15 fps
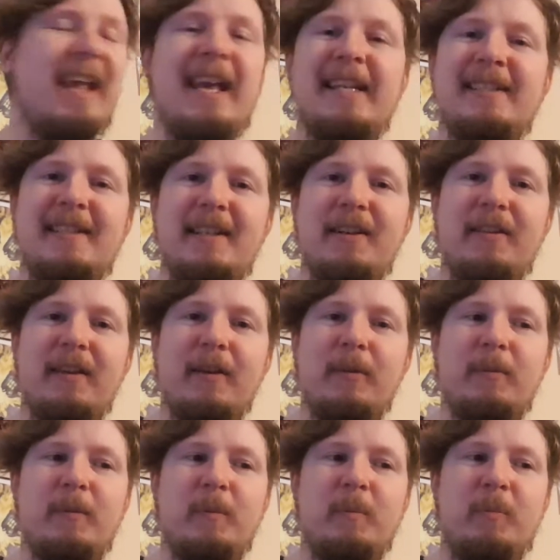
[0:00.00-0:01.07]
see
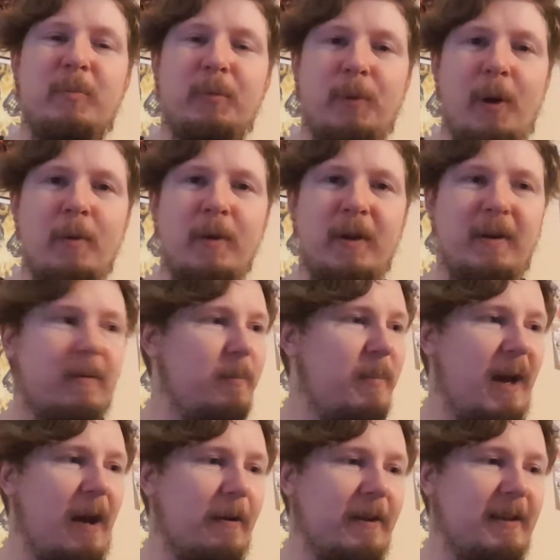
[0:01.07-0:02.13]
anything broken
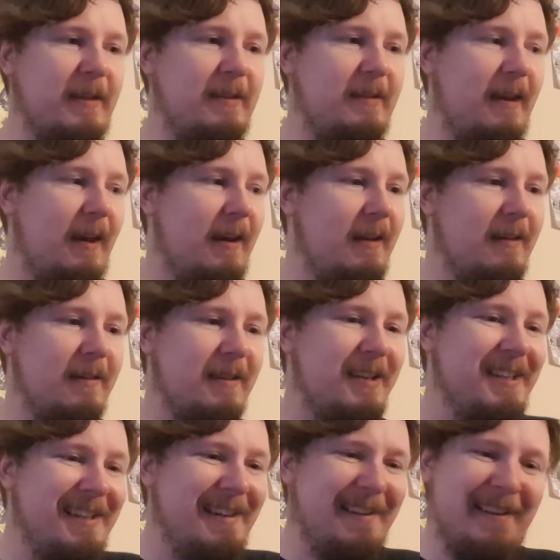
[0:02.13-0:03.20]
about it yet.
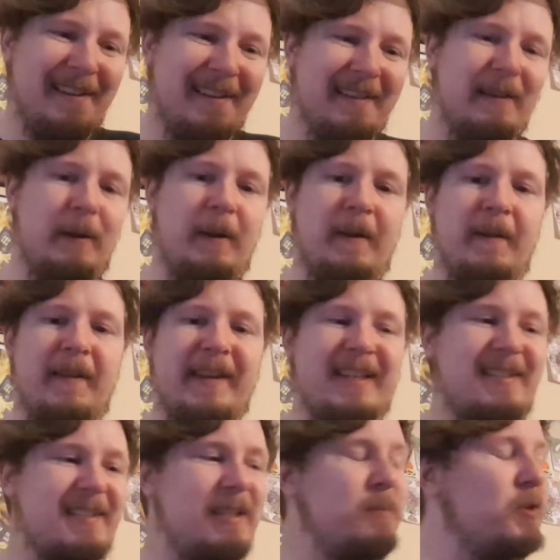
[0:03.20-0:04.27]

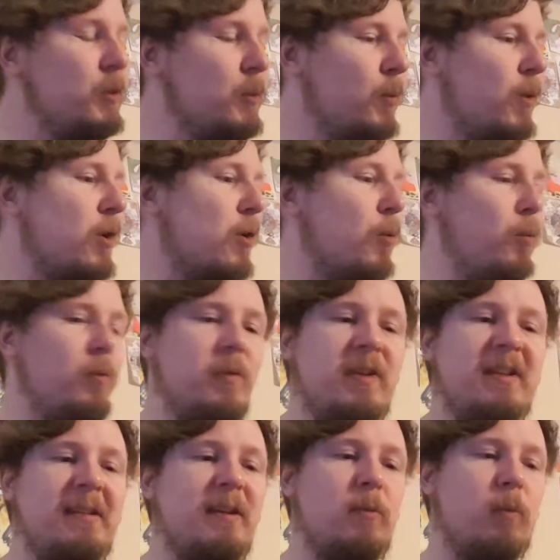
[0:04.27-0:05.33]
It seems to work
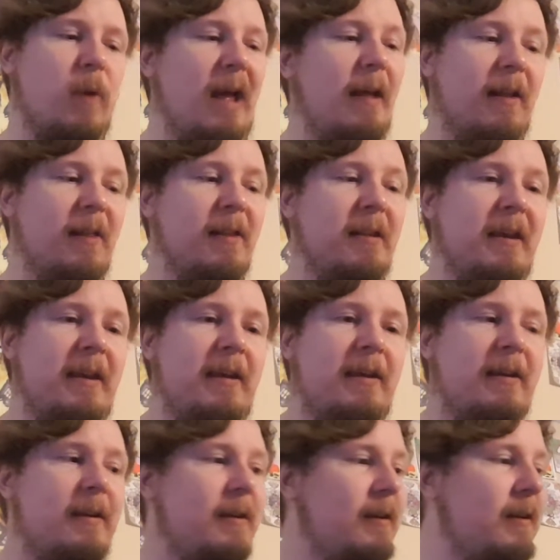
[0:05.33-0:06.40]
really well,
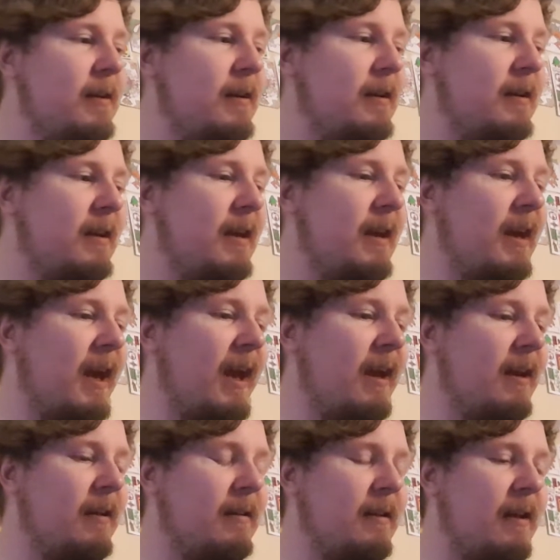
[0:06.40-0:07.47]

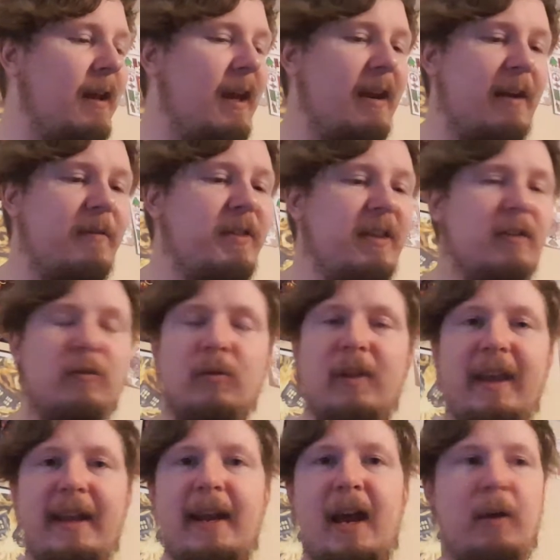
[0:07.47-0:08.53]
and everything's
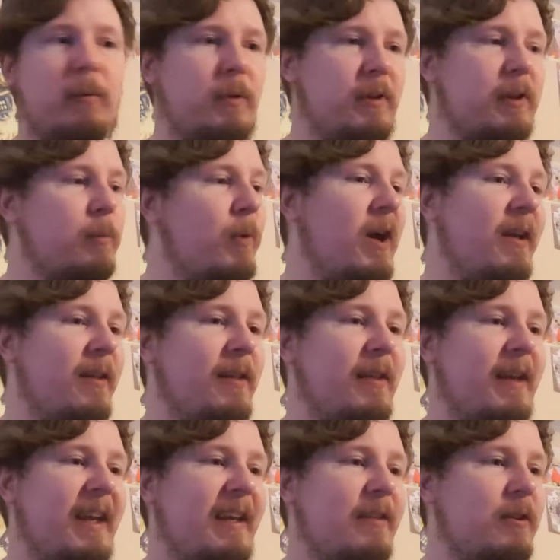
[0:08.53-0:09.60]
laid out really well,
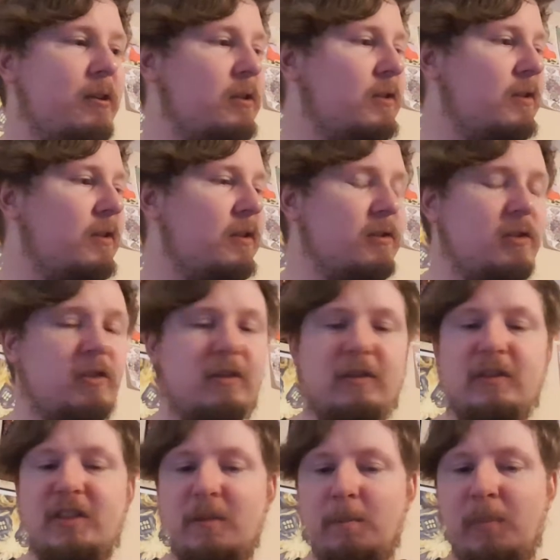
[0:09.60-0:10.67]
and there's
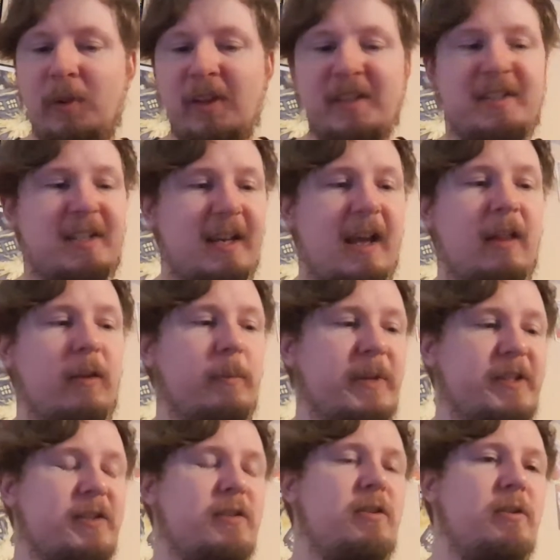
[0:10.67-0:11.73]
simplistic
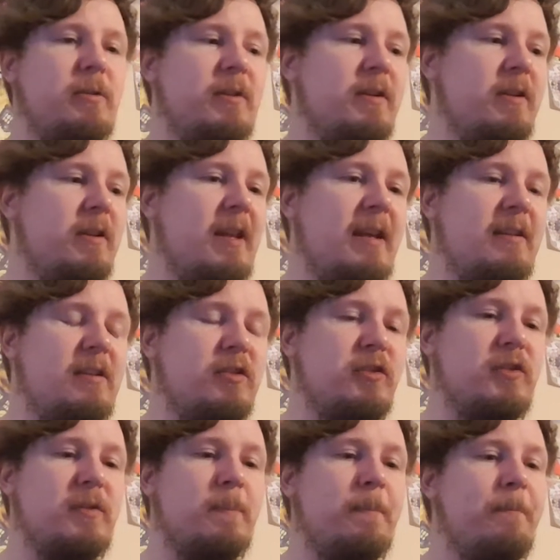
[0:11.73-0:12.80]
elements to it that
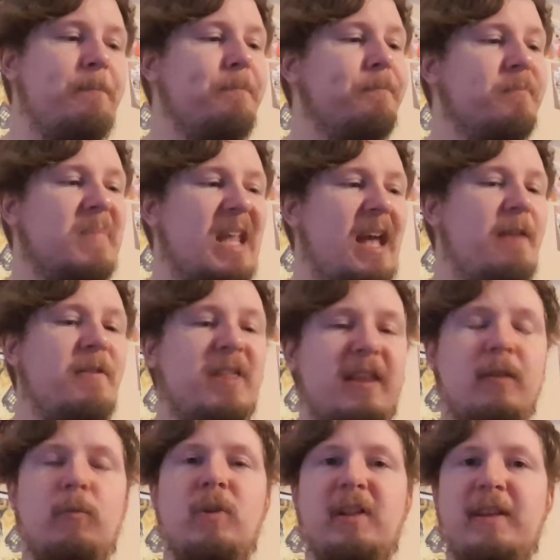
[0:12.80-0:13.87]
just
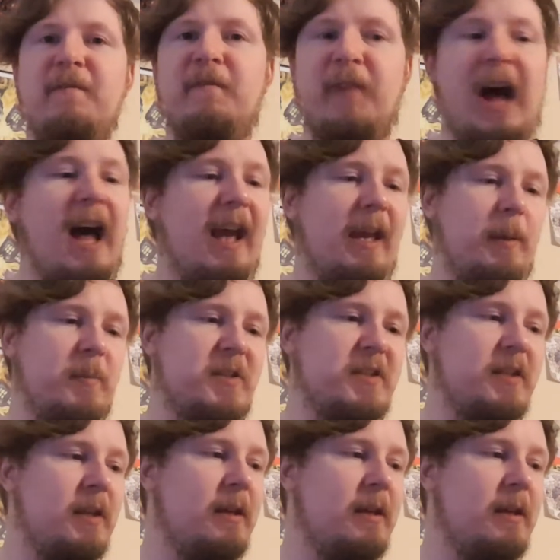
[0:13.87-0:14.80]
everything really vibes.